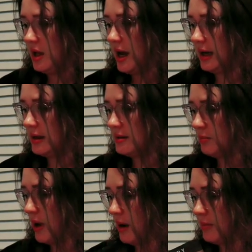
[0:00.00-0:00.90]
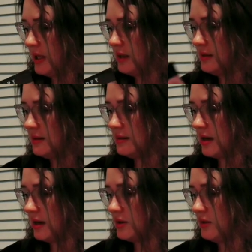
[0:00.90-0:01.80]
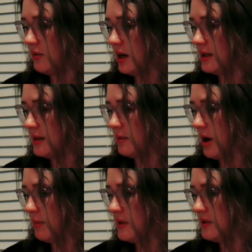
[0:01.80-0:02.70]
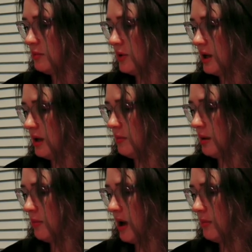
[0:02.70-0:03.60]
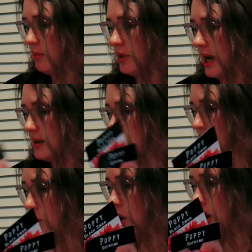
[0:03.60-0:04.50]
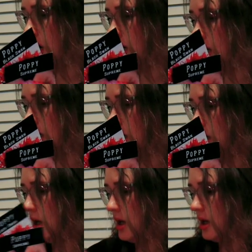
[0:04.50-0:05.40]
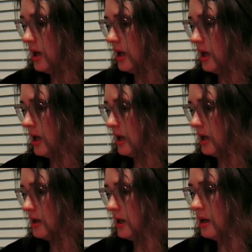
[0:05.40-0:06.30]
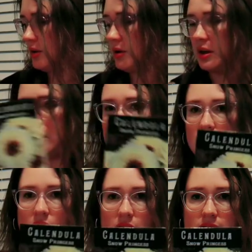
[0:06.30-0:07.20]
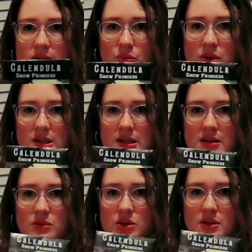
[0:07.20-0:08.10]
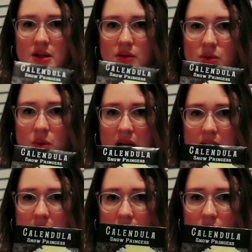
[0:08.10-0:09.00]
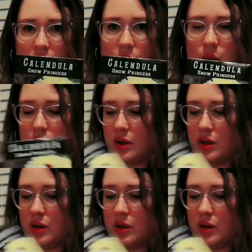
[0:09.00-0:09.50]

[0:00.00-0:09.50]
I got some poppies. I got two varieties. I got Poppy Supreme and Poppy Black Swan. And another calendula, Snow Princess, which is kind of a white and yellow.